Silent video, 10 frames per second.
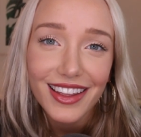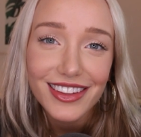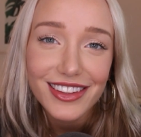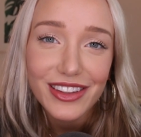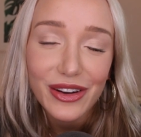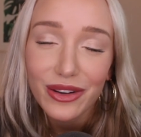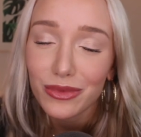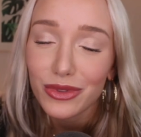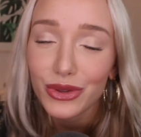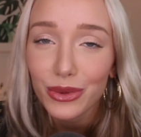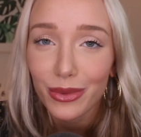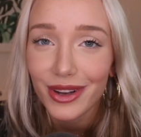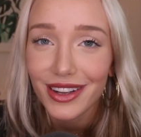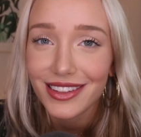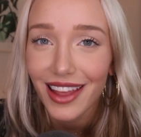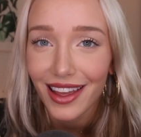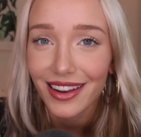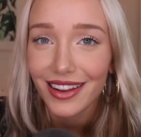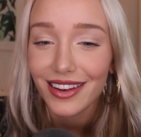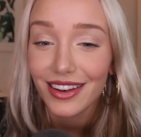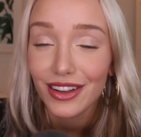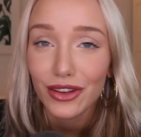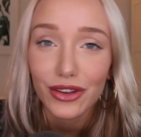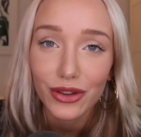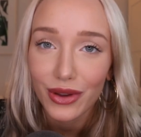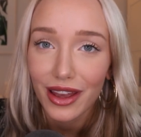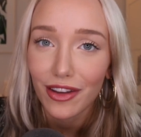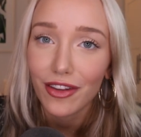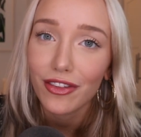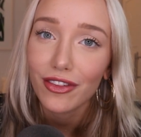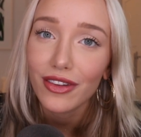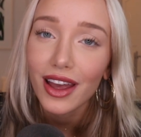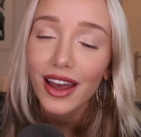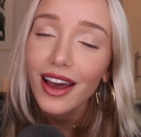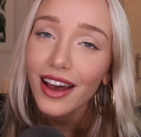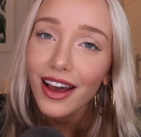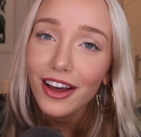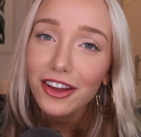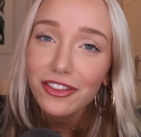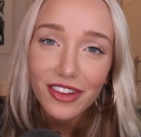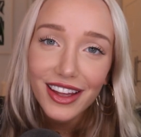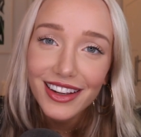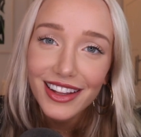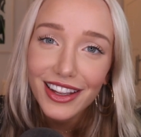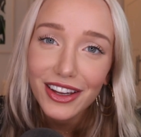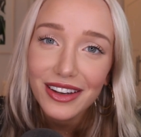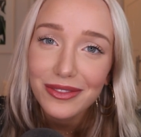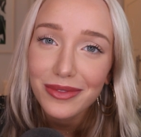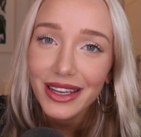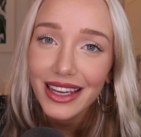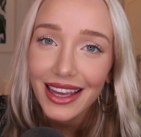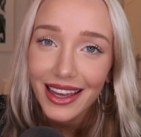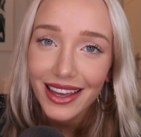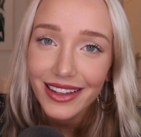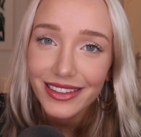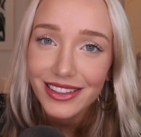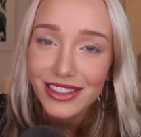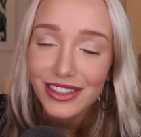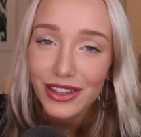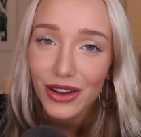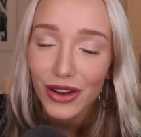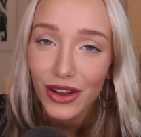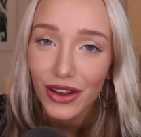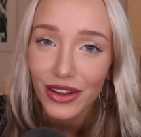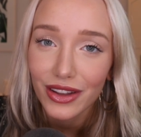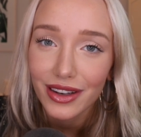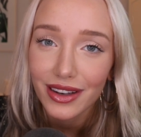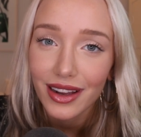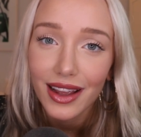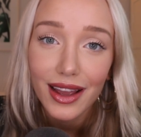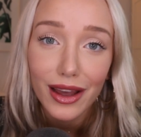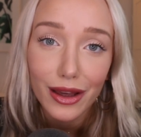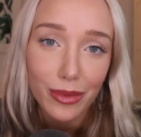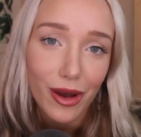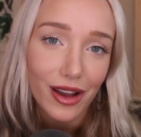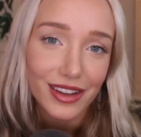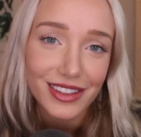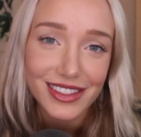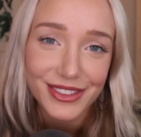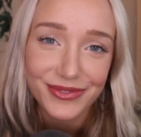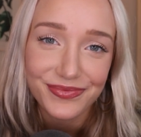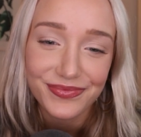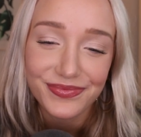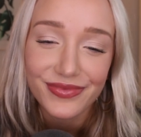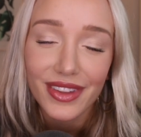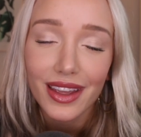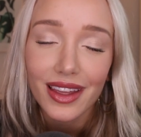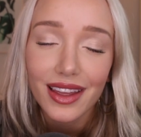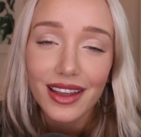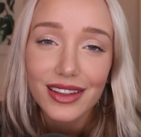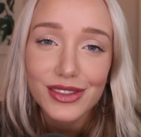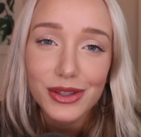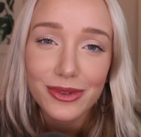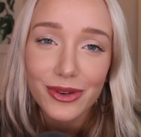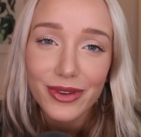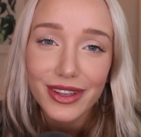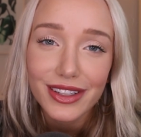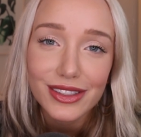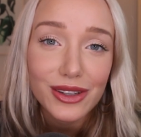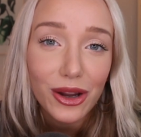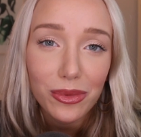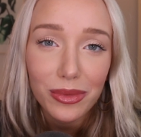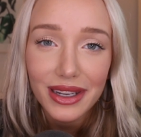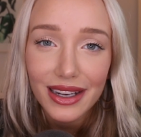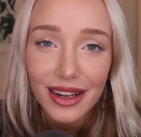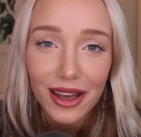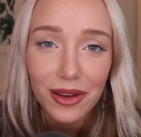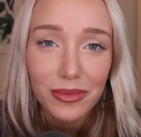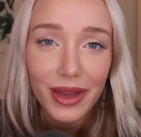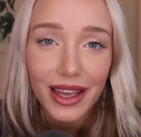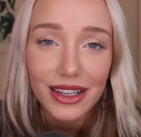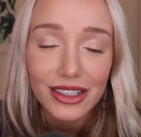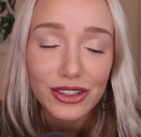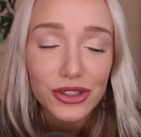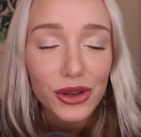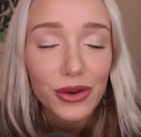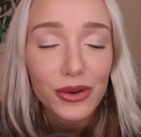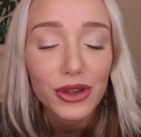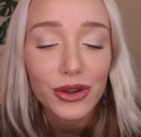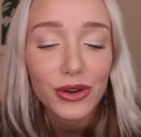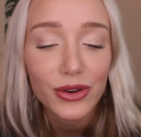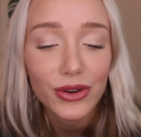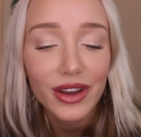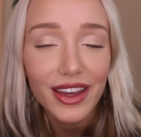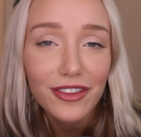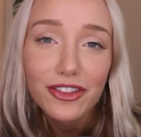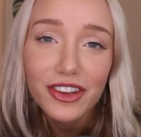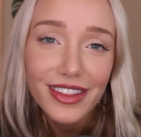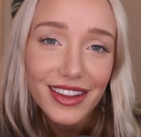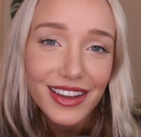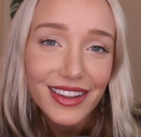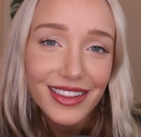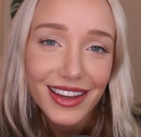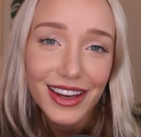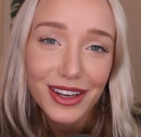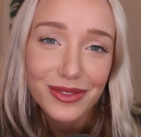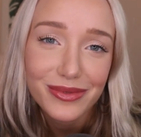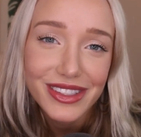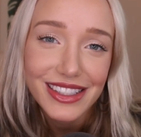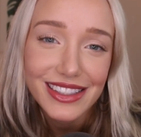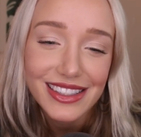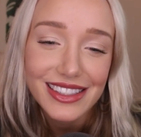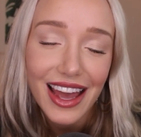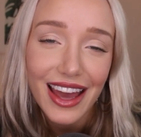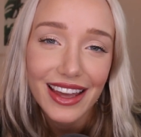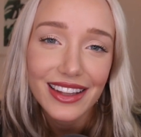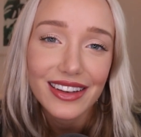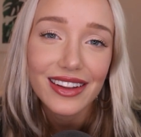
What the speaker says: and so I'm super excited to have finally got my hands on a box. So I'm going to open it up and show you everything that comes inside,